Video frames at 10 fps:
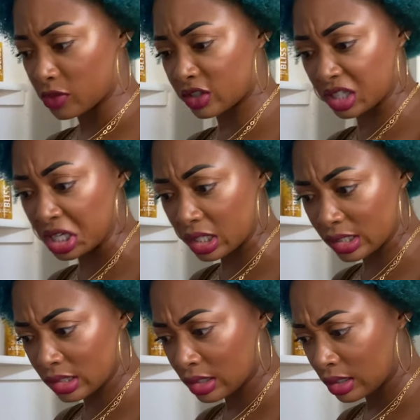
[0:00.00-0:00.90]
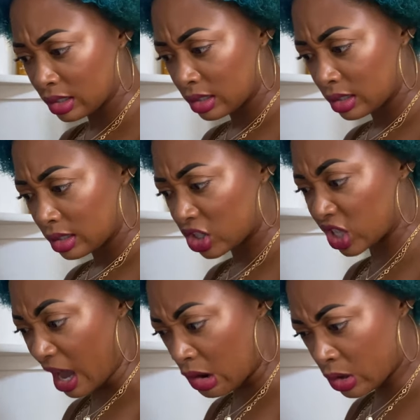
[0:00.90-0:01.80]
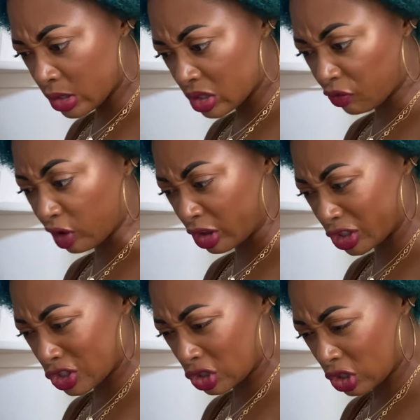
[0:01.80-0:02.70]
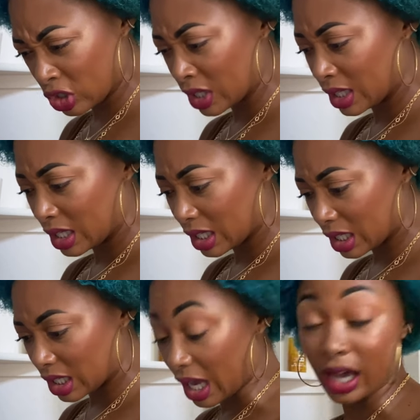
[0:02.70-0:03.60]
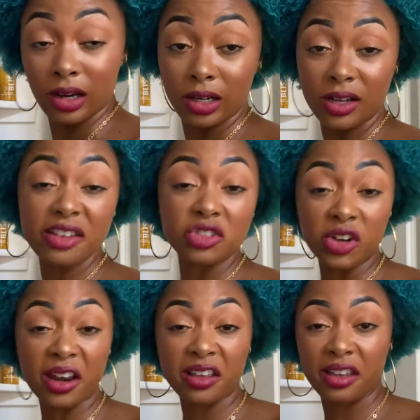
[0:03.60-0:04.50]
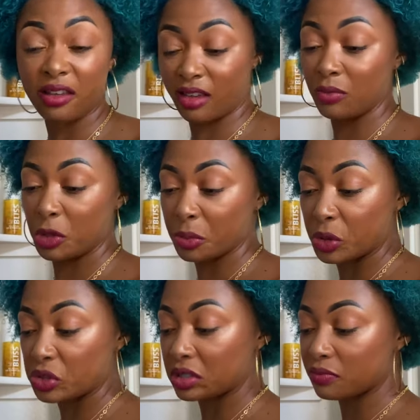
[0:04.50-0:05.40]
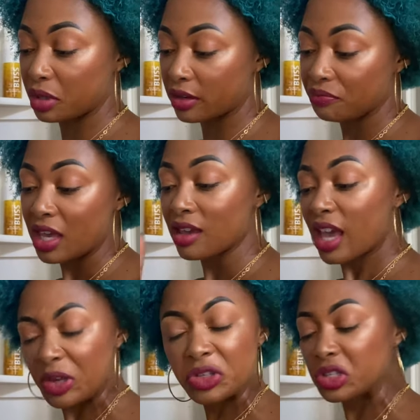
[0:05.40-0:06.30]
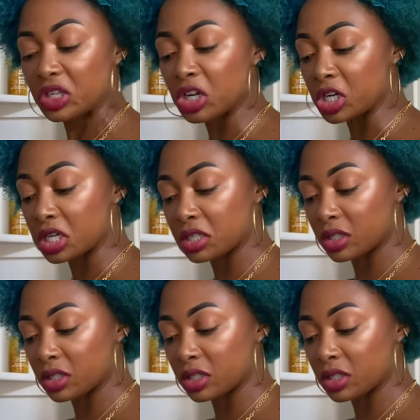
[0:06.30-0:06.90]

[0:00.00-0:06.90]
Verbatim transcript: Sinks, showers, furniture. I don't know, I haven't tried it yet. I'll keep y'all posted, but I was just curious.